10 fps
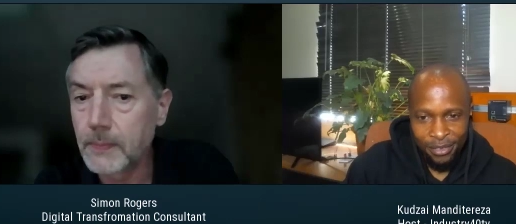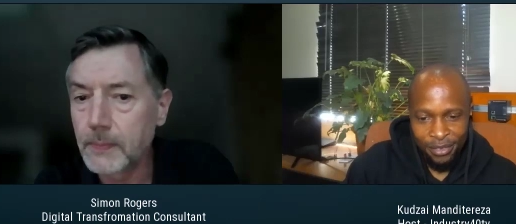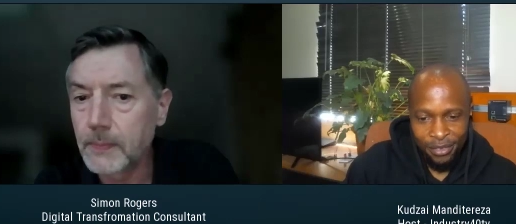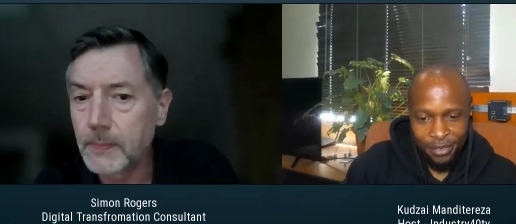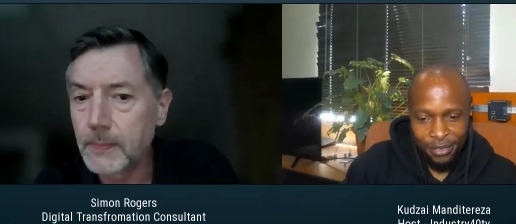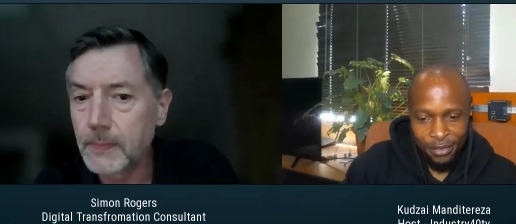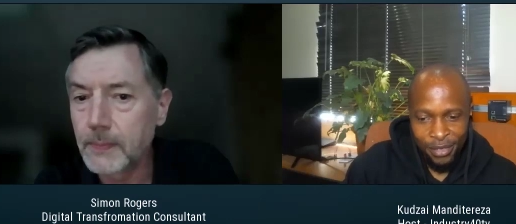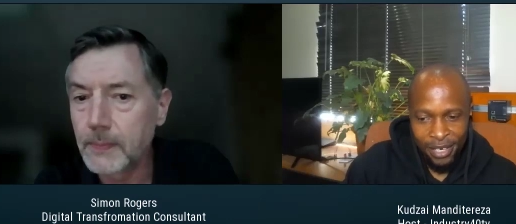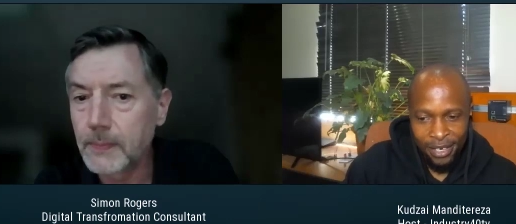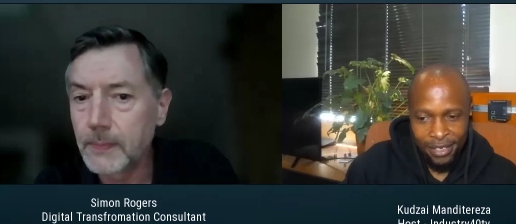Speaker 1: do,
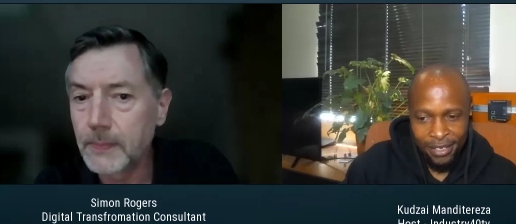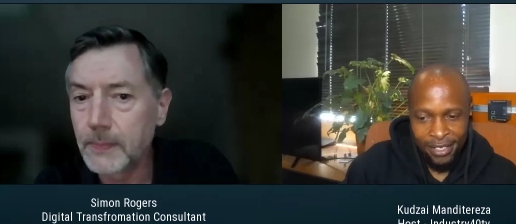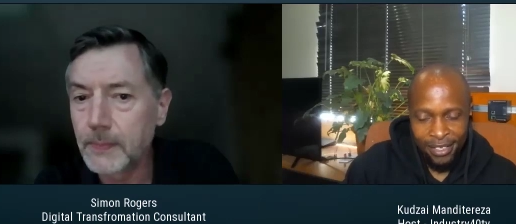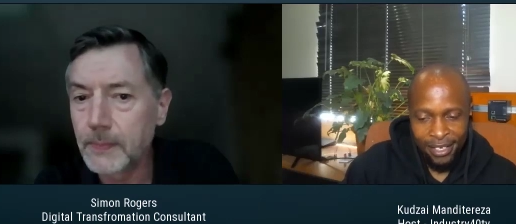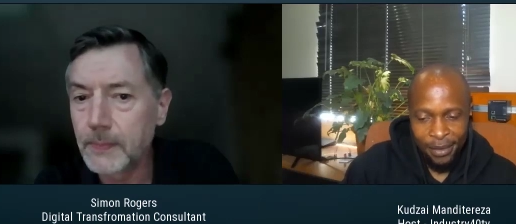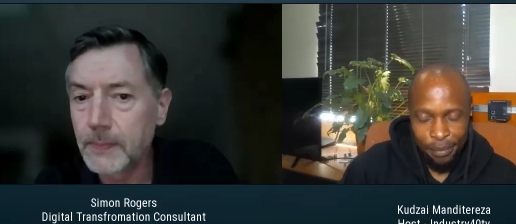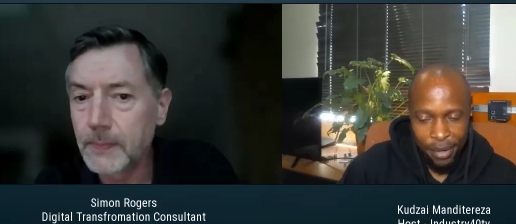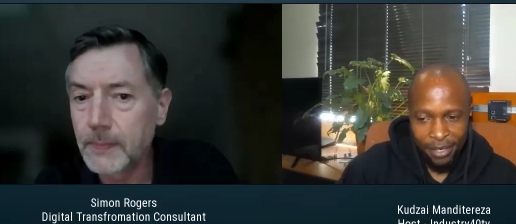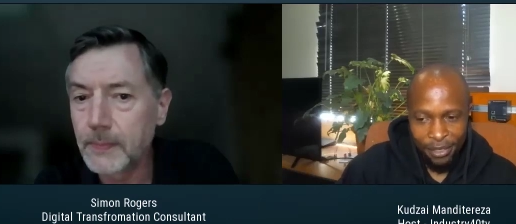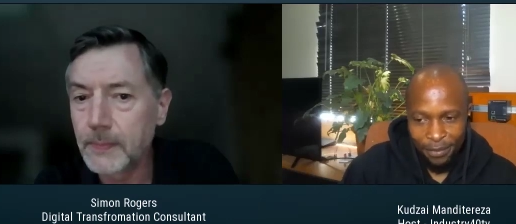do uh, think the
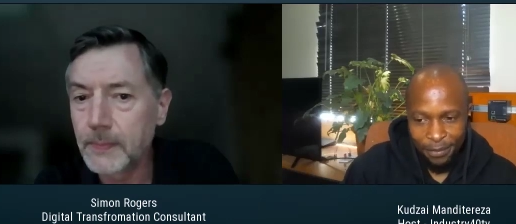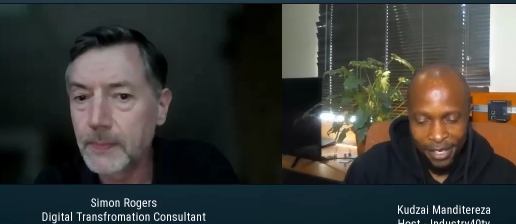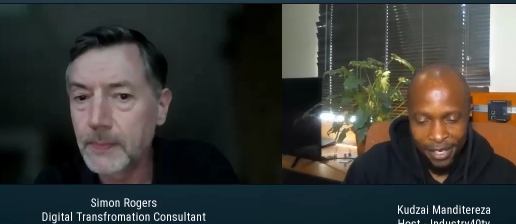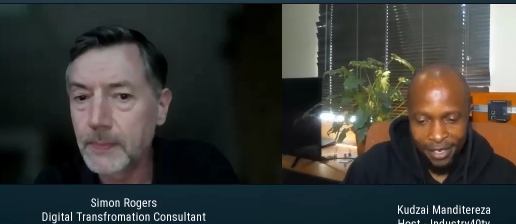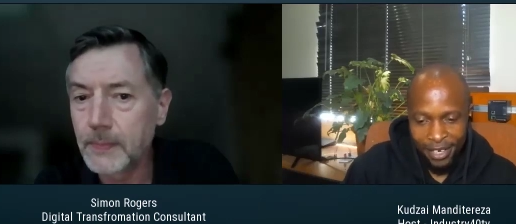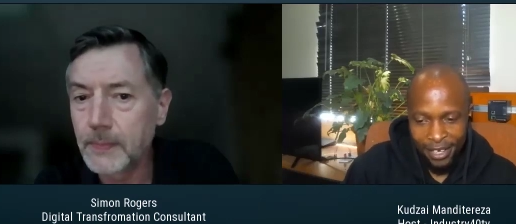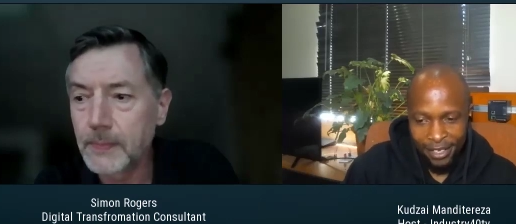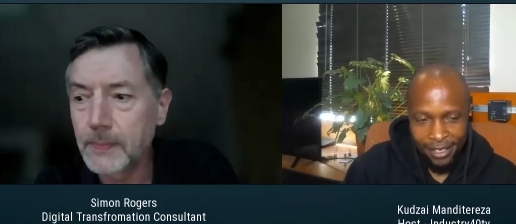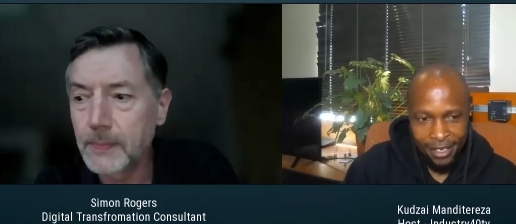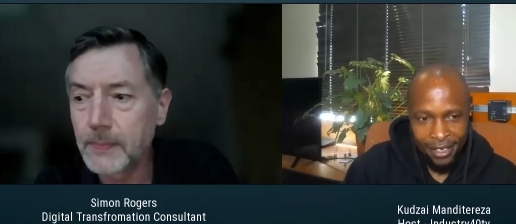impact of uh,
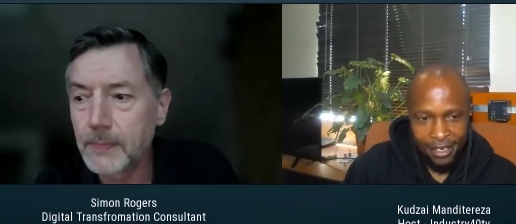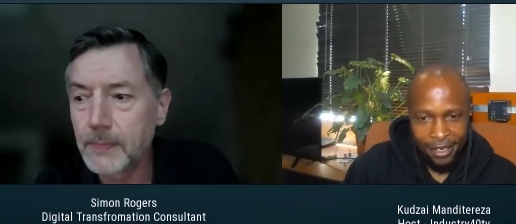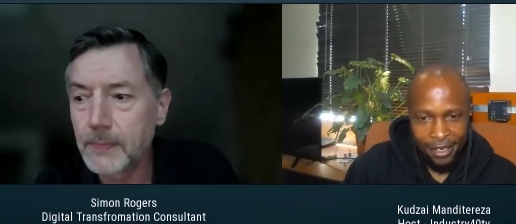like the